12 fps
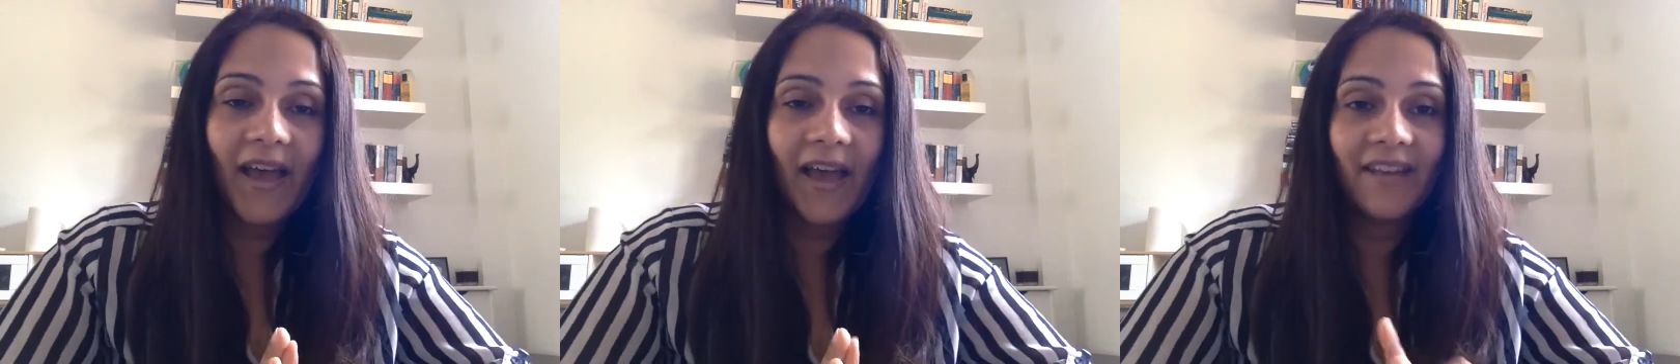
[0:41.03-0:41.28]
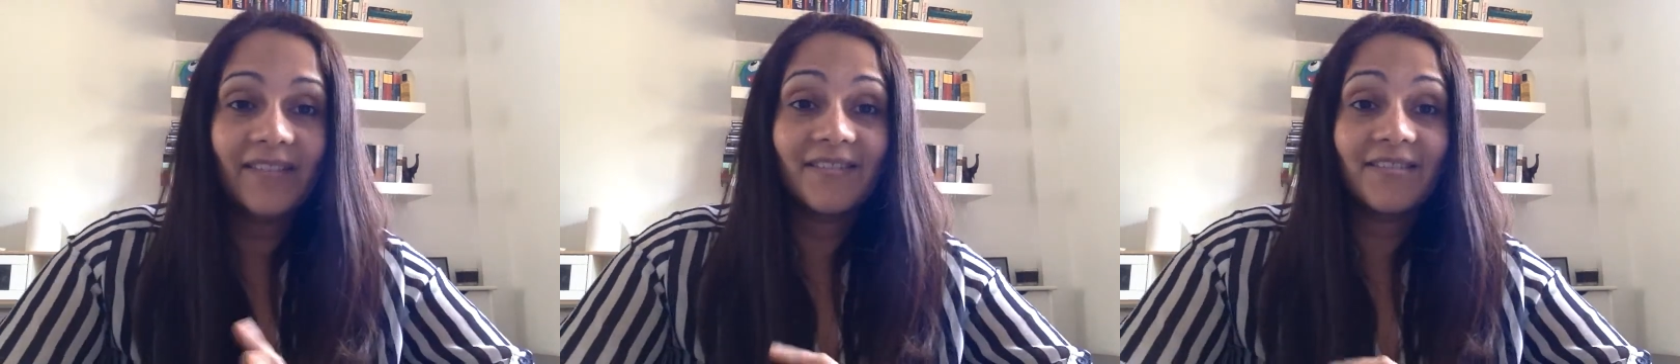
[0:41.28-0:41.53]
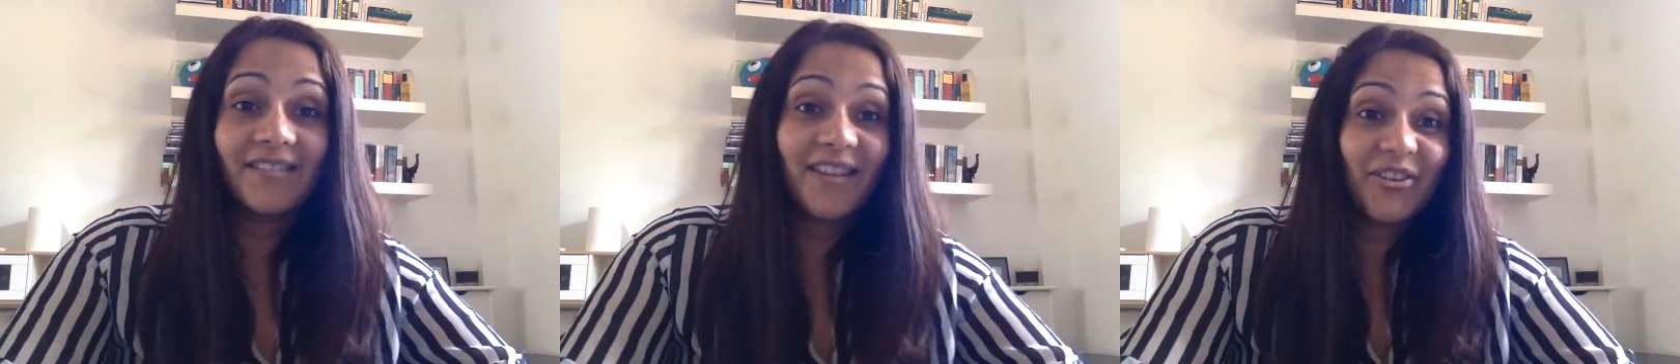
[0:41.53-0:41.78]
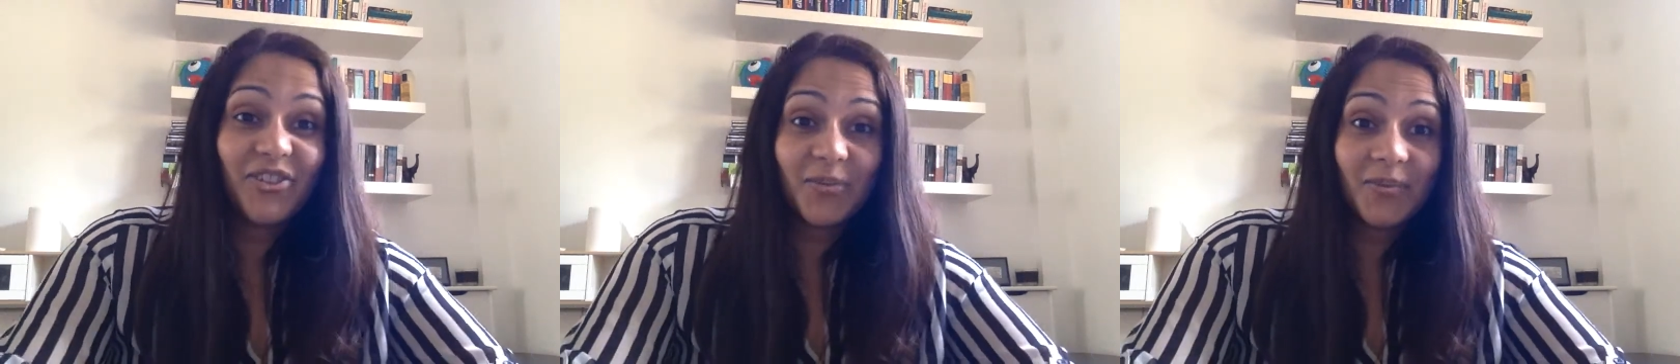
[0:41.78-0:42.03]
And
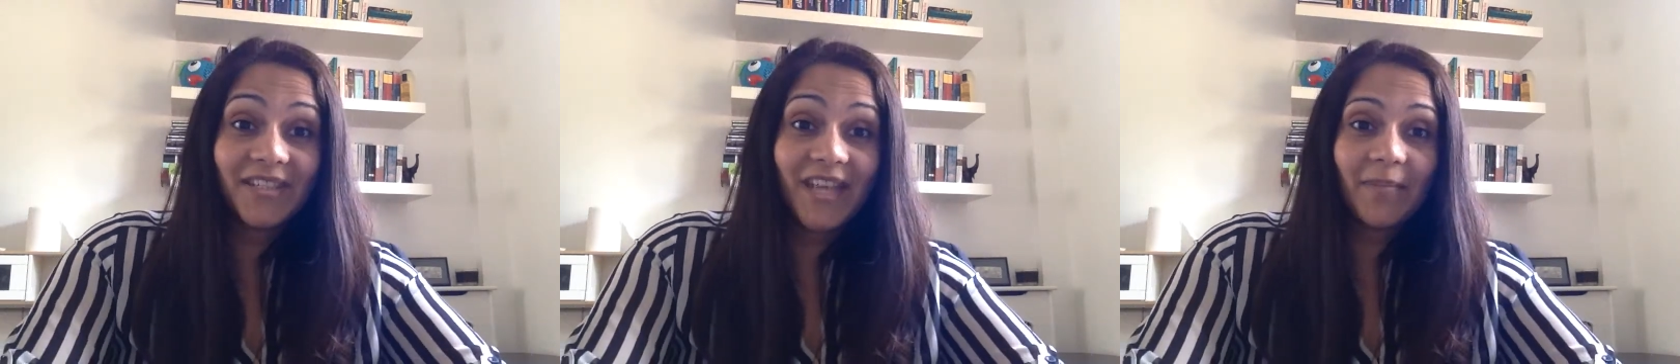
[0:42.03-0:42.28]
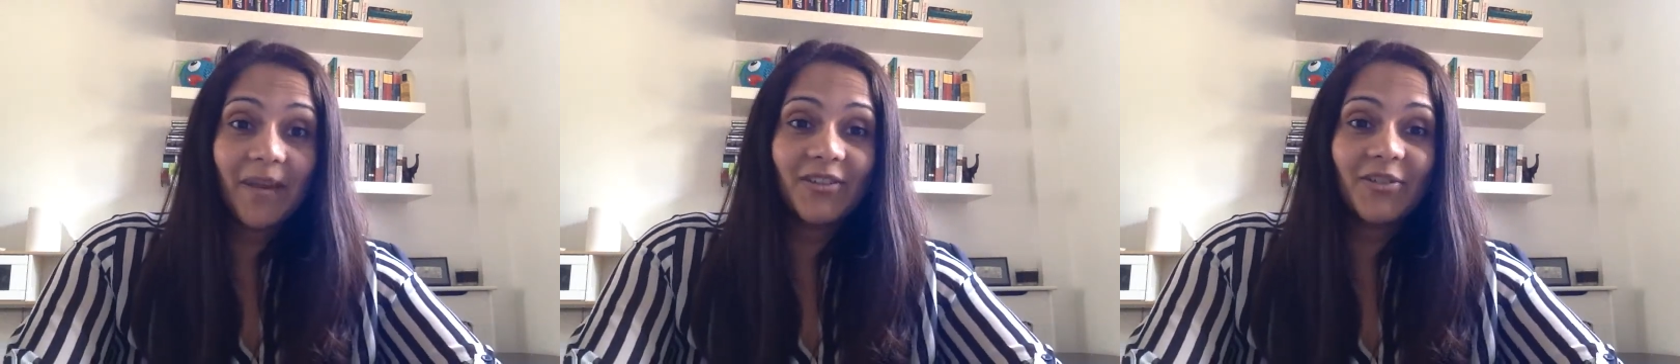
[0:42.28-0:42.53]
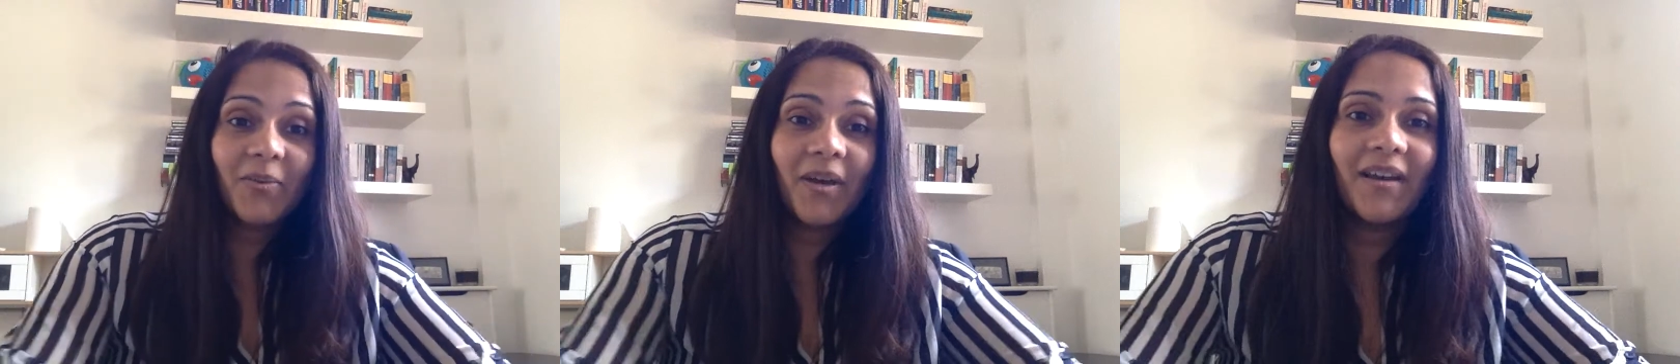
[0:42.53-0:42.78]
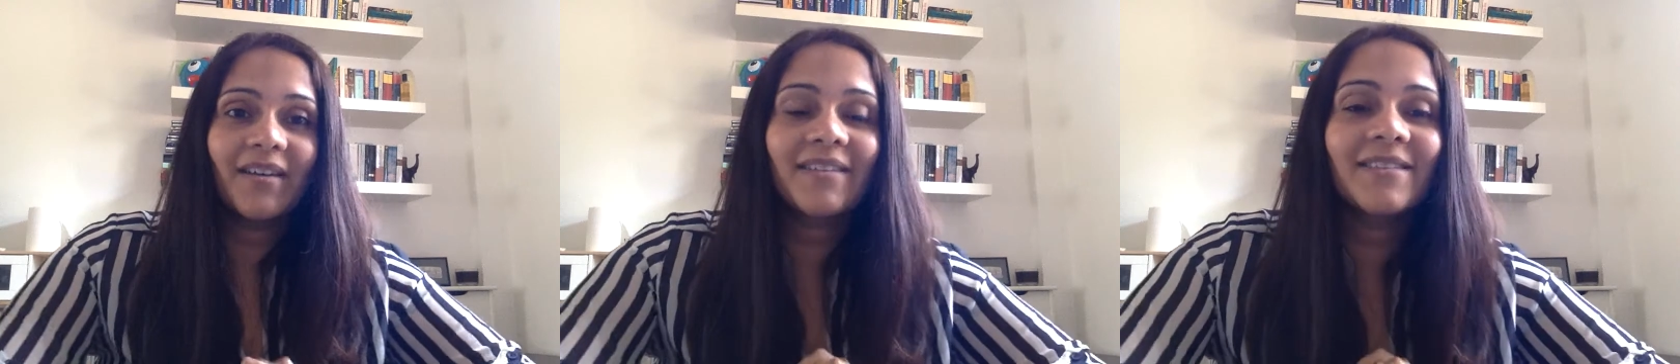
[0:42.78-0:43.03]
I just want to get back to
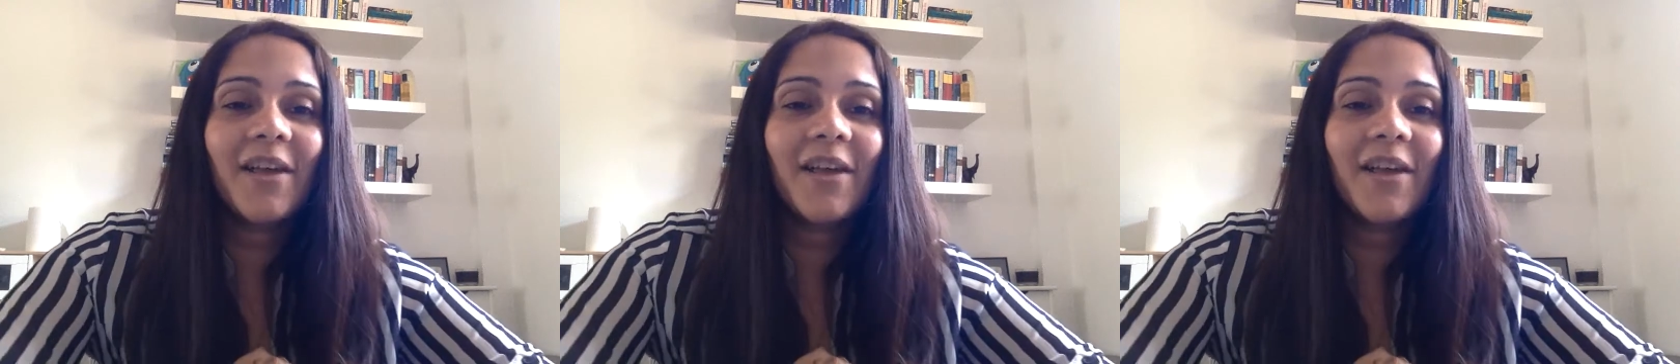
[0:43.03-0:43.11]
work.